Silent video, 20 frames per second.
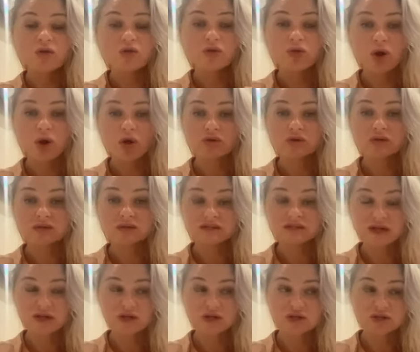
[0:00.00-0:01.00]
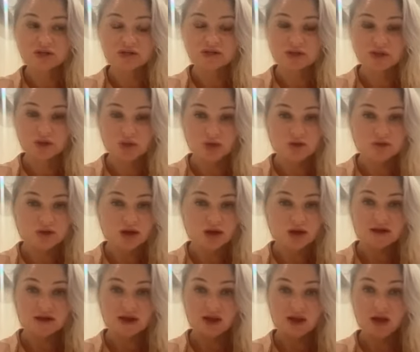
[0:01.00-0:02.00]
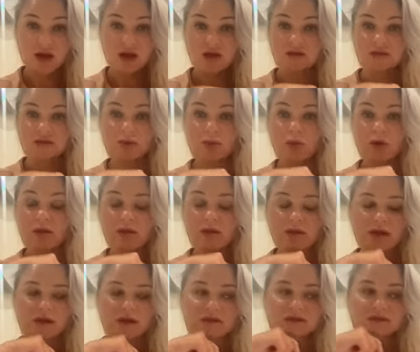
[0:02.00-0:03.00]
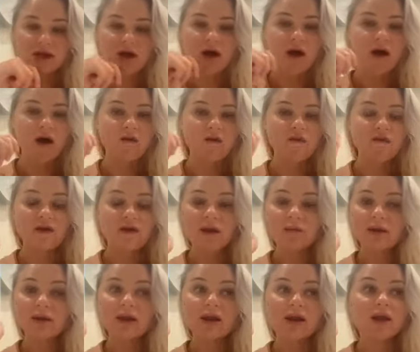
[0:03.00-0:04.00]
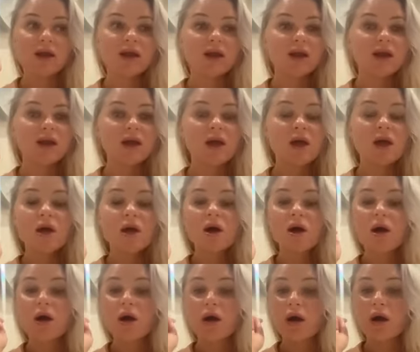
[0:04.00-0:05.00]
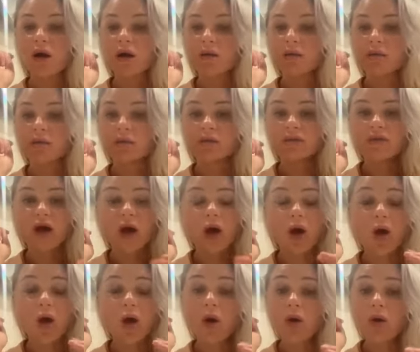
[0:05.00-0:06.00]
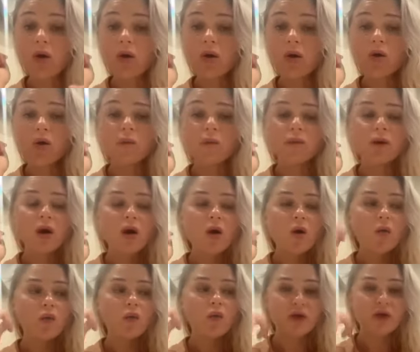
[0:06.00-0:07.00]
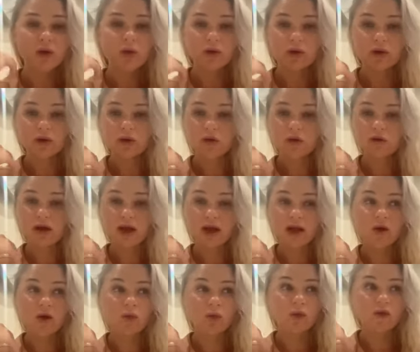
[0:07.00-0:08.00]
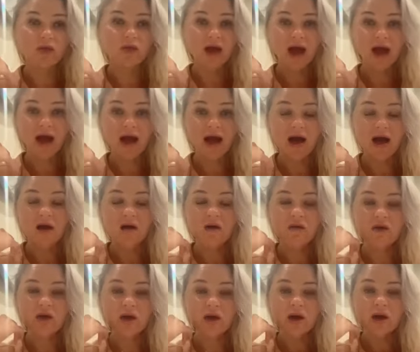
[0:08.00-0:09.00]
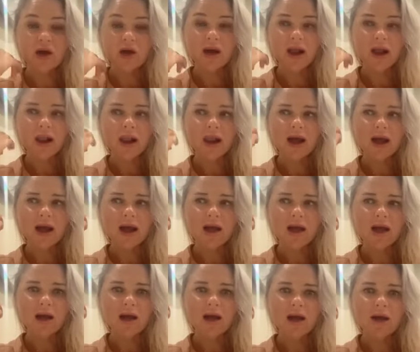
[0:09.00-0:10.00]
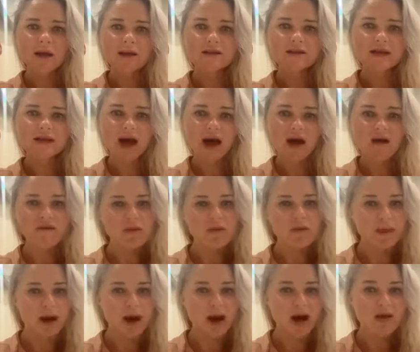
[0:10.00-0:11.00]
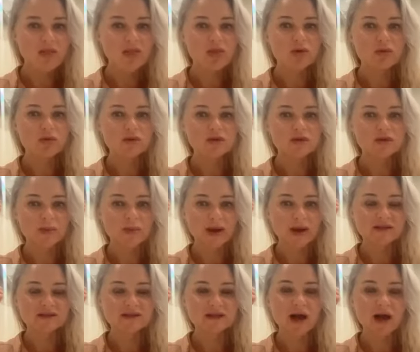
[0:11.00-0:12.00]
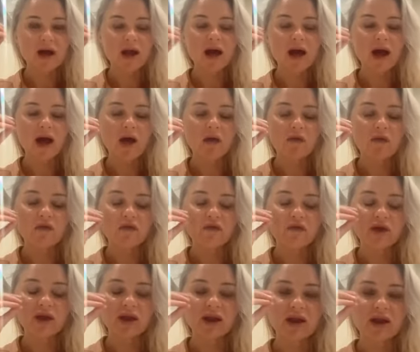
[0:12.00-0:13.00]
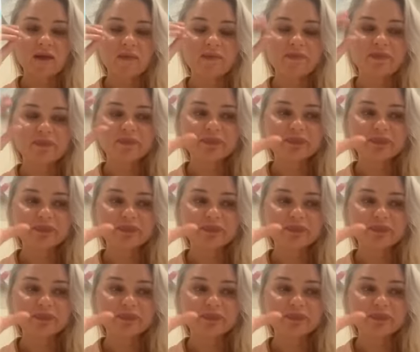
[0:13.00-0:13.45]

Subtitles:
those intentions and those ideas, whether that's their family, their home, what they want to create, what they have, like to have a man that respects that and fully